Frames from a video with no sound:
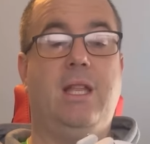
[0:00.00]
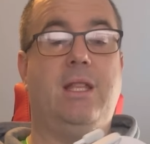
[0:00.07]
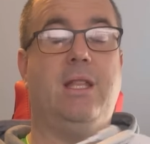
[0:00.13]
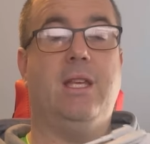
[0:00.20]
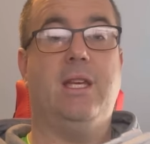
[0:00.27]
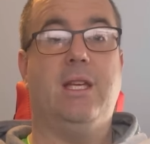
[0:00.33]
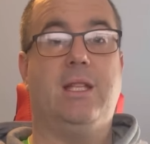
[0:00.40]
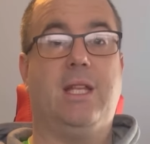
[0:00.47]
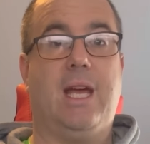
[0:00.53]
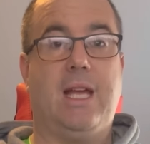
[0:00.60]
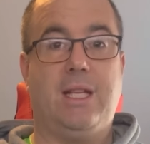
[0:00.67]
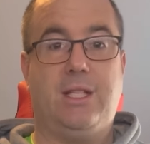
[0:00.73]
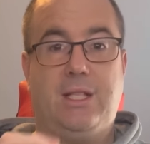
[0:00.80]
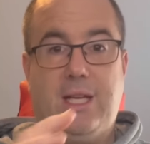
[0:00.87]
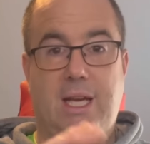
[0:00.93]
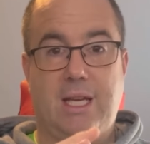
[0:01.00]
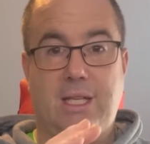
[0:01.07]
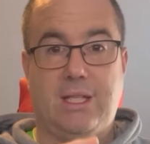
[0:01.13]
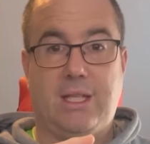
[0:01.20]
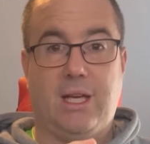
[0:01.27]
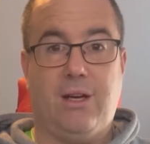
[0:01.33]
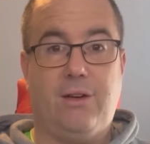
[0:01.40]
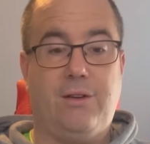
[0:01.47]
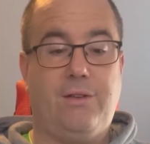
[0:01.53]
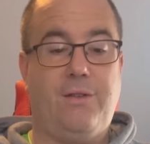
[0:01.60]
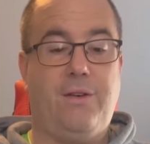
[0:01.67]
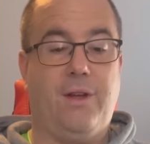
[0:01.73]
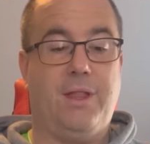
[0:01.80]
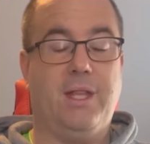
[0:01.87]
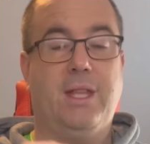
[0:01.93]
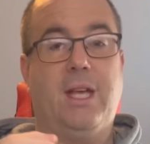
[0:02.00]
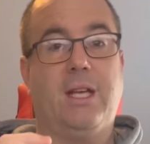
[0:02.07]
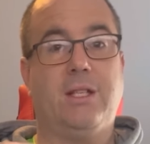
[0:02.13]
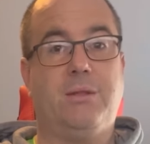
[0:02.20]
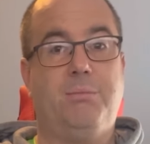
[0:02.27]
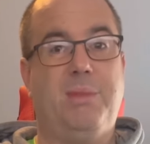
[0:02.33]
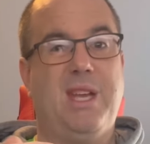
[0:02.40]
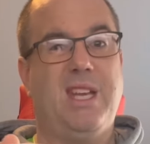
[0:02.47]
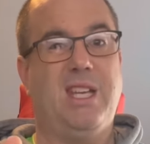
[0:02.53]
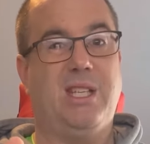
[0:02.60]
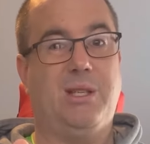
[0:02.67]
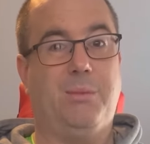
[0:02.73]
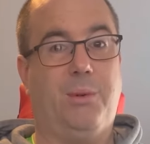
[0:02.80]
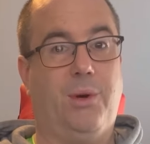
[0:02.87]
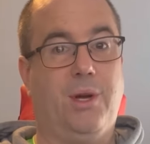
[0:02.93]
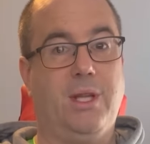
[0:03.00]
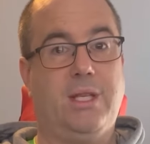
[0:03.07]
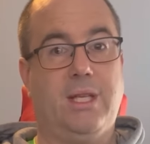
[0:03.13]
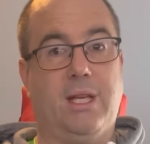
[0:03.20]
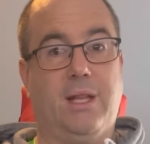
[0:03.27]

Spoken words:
the headset itself. I think that's a bit disappointing.